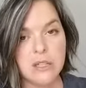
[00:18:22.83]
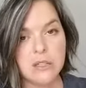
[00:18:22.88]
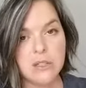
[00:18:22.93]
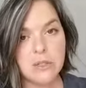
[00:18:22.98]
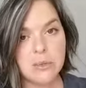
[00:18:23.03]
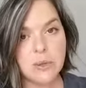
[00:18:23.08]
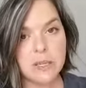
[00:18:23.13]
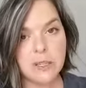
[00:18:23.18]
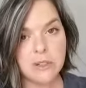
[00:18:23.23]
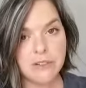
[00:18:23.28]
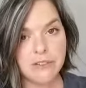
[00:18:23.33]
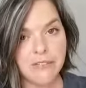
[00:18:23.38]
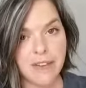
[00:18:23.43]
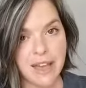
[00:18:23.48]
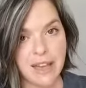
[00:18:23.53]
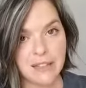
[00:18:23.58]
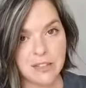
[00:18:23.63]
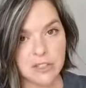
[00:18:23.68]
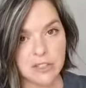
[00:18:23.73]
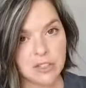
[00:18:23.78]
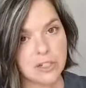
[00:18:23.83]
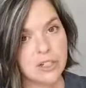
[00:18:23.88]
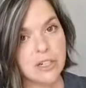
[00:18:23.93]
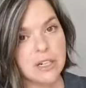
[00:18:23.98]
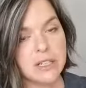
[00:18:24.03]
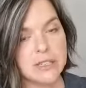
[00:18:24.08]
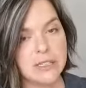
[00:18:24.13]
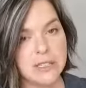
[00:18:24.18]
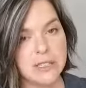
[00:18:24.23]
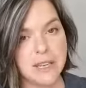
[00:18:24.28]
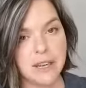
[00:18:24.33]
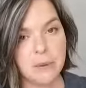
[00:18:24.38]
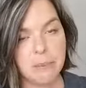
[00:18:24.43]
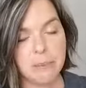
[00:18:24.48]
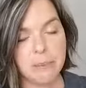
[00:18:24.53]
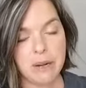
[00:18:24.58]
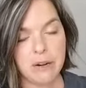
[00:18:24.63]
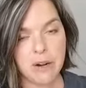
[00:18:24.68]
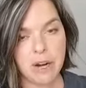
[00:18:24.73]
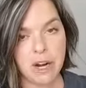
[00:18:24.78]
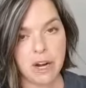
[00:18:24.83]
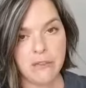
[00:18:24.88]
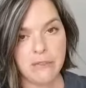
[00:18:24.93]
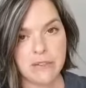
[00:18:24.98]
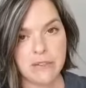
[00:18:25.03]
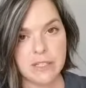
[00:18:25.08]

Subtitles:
to heal faster and to take better care of